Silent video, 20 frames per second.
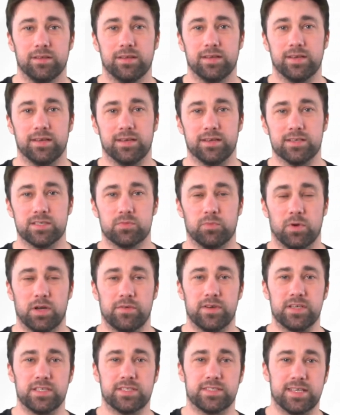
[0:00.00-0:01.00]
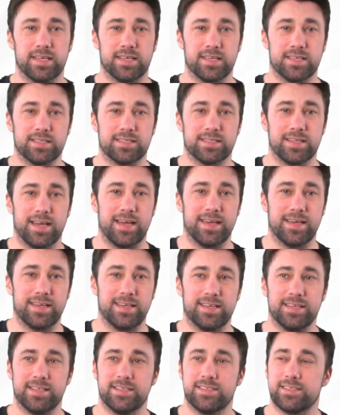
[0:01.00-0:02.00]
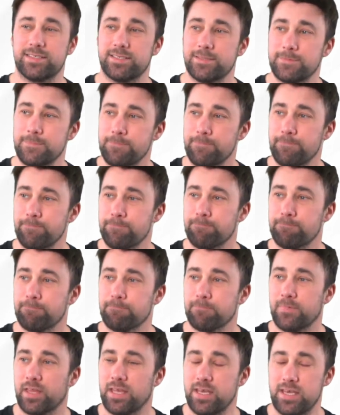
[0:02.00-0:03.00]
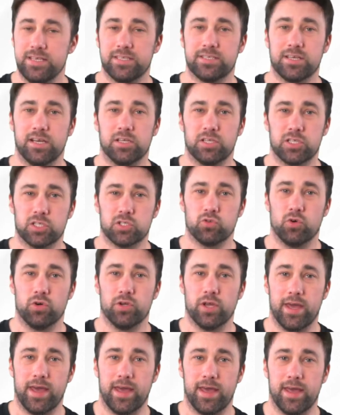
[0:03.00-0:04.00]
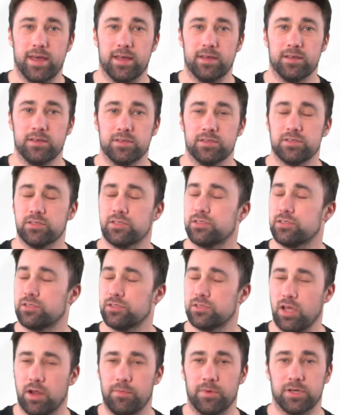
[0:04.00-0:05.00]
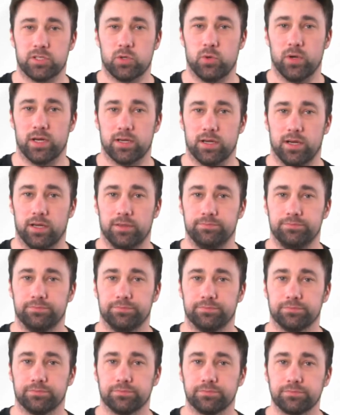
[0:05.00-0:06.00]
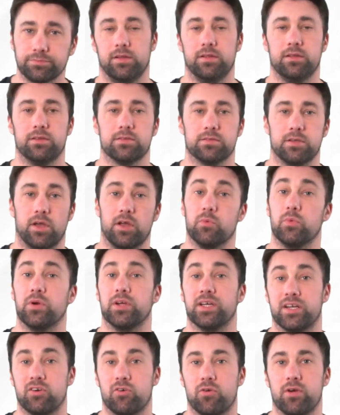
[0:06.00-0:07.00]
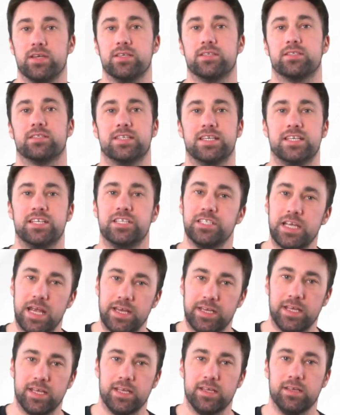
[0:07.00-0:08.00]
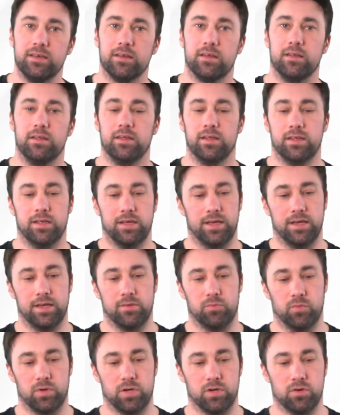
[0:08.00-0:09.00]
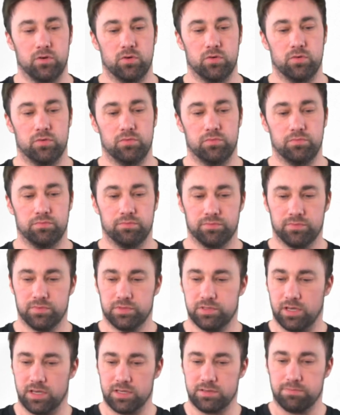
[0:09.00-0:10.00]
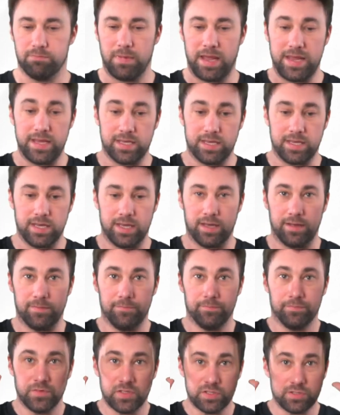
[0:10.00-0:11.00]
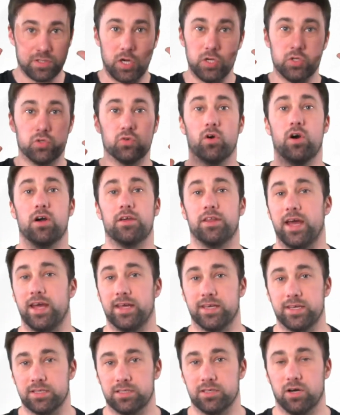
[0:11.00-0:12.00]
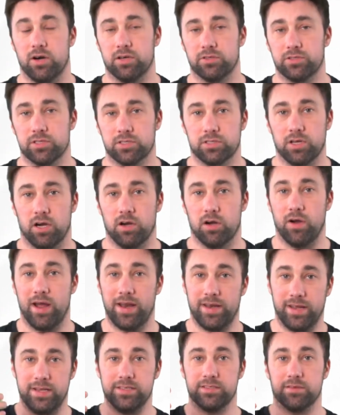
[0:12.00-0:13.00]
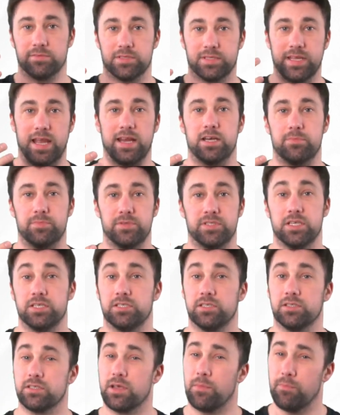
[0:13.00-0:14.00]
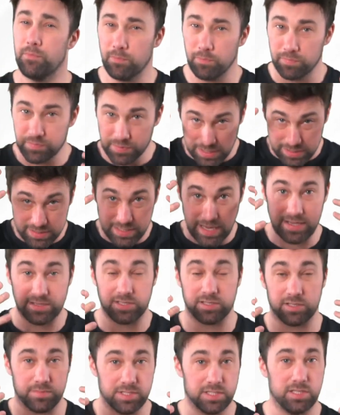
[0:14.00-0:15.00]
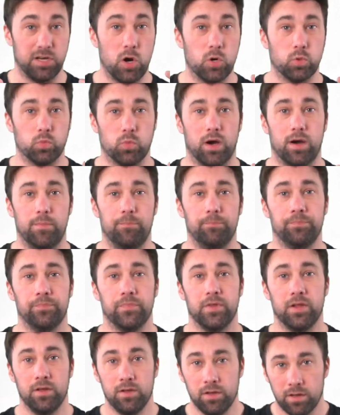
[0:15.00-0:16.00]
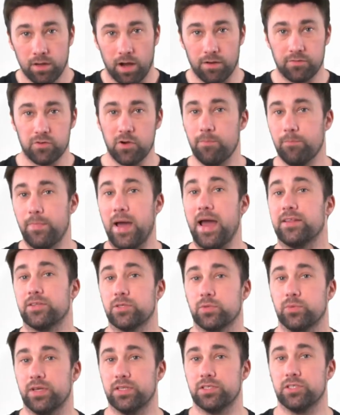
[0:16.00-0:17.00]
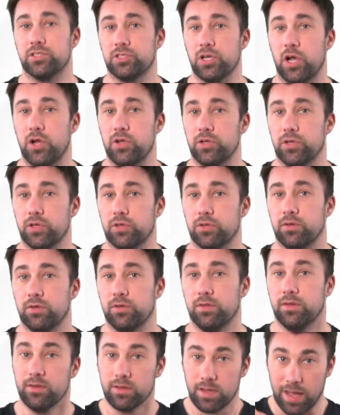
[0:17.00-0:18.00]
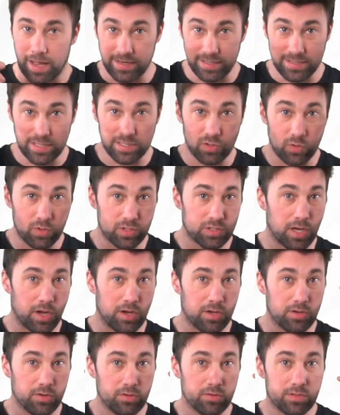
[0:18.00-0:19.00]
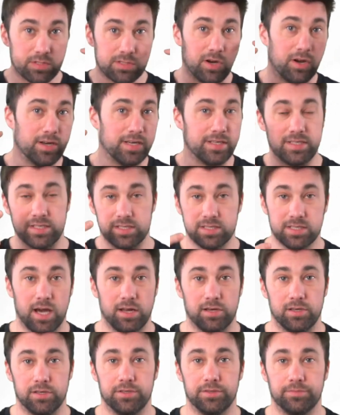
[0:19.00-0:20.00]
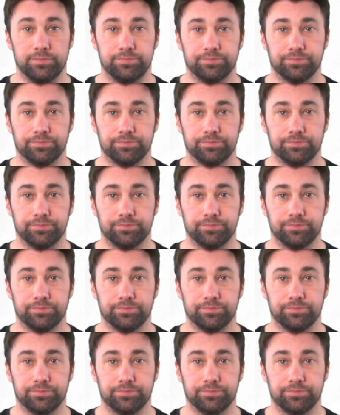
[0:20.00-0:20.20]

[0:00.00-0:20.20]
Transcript: It's one of those things that is going to destroy your hair so much quicker. So it will increase the shedding. It will just make it so dry that it gets hard to style and it ends up staying in position. So this hair system is an old one. I've gone back to it to show you. And this is also slightly discoloured.